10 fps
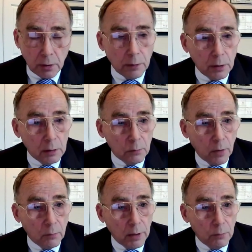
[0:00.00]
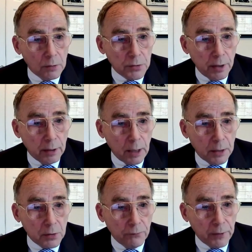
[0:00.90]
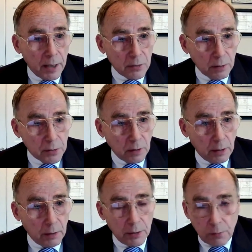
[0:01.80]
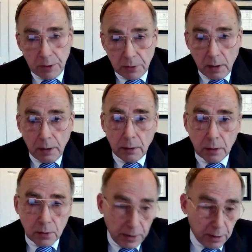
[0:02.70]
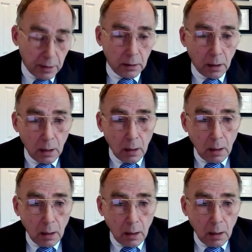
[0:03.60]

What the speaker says: that where we were saying not so fast, let's study this, we studied this, we did it.